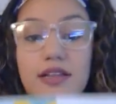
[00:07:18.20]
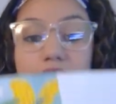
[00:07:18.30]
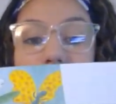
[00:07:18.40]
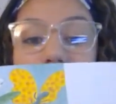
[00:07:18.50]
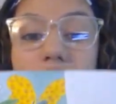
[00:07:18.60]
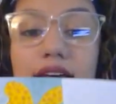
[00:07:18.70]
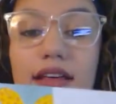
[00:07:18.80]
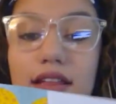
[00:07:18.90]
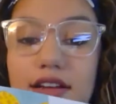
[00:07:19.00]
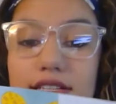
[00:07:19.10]
Look at,
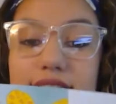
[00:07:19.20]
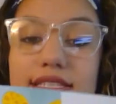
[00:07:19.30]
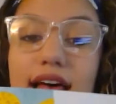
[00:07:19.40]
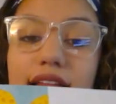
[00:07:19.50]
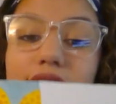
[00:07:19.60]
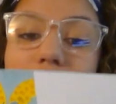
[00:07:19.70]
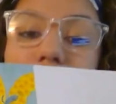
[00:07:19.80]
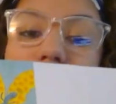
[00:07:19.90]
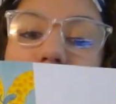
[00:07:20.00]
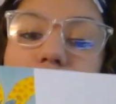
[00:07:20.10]
they're selling the
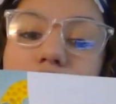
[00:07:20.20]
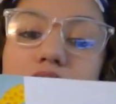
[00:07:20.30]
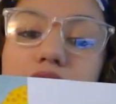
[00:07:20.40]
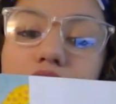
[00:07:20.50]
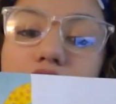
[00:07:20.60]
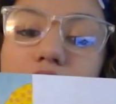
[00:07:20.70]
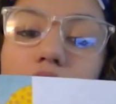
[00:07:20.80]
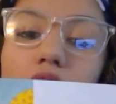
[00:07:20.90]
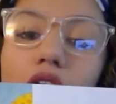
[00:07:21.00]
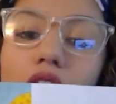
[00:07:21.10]
shoes. So
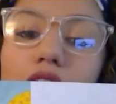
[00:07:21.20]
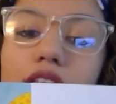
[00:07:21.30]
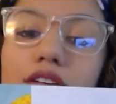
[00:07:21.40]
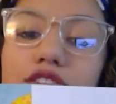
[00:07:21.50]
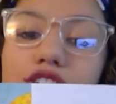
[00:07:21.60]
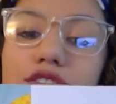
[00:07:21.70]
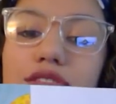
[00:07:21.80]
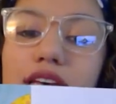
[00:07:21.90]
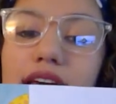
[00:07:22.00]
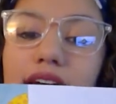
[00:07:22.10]
all of those
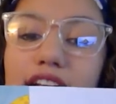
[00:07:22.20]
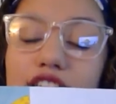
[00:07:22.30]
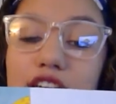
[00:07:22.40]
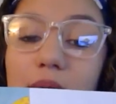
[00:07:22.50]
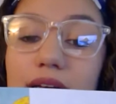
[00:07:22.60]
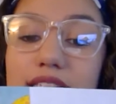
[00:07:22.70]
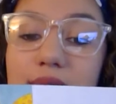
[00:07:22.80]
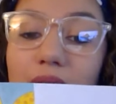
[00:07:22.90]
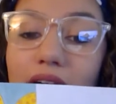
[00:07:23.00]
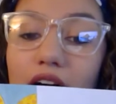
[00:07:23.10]
shoes. And she wants
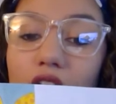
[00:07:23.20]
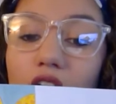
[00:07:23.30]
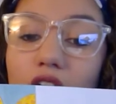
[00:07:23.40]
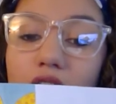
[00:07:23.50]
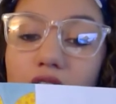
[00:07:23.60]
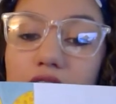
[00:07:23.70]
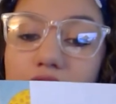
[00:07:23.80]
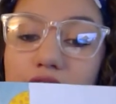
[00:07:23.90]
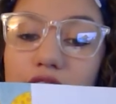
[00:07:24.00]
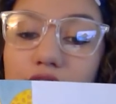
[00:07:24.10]
to buy all
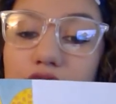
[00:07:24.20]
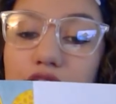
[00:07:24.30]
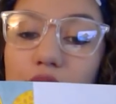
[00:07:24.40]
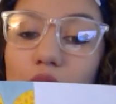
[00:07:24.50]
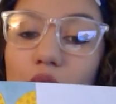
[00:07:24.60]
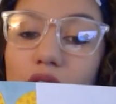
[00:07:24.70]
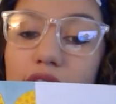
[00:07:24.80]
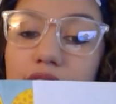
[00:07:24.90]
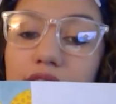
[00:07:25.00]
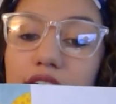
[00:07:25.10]
of those. So
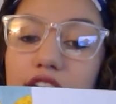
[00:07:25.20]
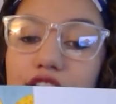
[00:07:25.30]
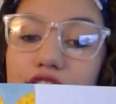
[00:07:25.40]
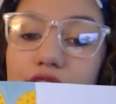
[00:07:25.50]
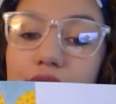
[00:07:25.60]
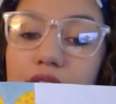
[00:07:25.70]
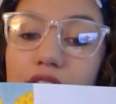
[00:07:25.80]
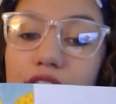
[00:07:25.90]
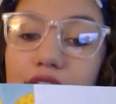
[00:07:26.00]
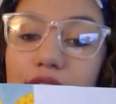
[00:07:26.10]
one, two,
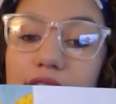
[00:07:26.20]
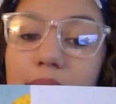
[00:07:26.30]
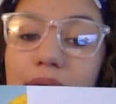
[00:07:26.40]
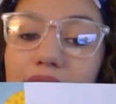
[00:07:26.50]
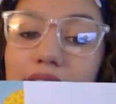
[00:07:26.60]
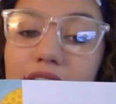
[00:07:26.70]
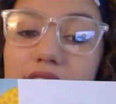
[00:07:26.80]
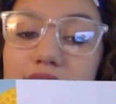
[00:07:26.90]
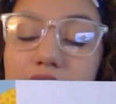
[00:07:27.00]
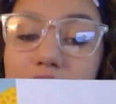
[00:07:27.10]
three
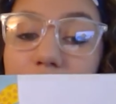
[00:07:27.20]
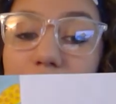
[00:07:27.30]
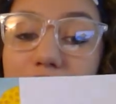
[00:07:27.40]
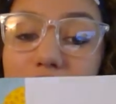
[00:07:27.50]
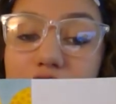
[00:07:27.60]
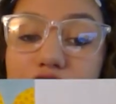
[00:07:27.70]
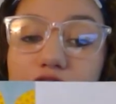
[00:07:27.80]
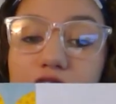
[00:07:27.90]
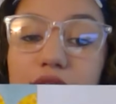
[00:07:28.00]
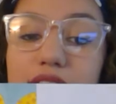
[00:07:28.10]
pairs because
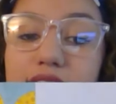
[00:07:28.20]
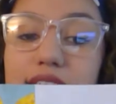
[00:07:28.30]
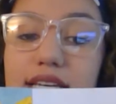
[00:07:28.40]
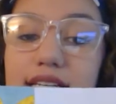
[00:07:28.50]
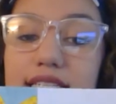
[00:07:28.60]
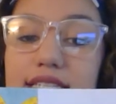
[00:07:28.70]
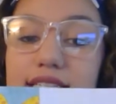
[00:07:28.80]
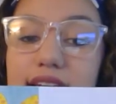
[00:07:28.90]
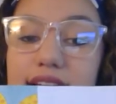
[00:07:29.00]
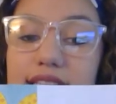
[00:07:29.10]
she uses
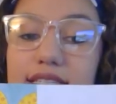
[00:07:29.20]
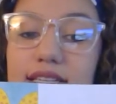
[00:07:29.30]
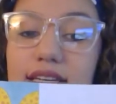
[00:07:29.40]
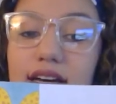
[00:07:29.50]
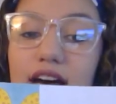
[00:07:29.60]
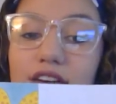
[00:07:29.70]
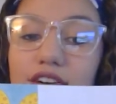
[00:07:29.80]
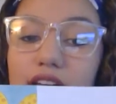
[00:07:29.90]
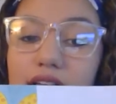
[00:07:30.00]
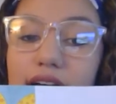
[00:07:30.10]
six of
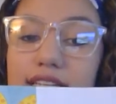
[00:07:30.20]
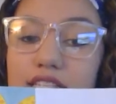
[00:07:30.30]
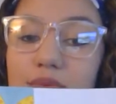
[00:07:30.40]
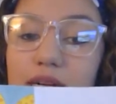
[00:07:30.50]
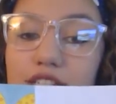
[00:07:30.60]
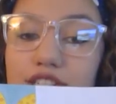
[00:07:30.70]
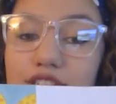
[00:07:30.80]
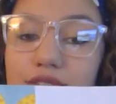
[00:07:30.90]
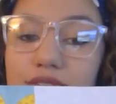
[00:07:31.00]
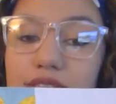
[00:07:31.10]
her legs to wear
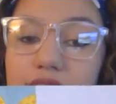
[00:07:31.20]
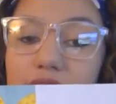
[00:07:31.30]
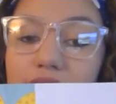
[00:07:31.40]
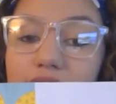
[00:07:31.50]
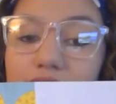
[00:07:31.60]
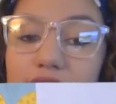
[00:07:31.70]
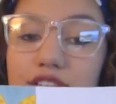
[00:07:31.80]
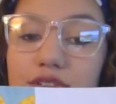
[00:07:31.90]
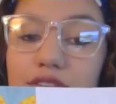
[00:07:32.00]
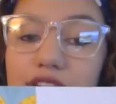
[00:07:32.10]
shoes. And then
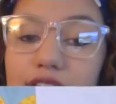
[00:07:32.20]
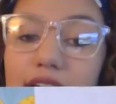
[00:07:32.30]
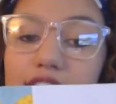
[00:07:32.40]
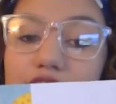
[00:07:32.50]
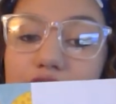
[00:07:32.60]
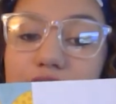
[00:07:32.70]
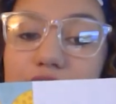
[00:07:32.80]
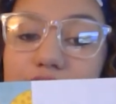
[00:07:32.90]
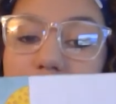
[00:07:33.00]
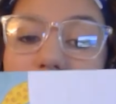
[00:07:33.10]
two of her legs she uses as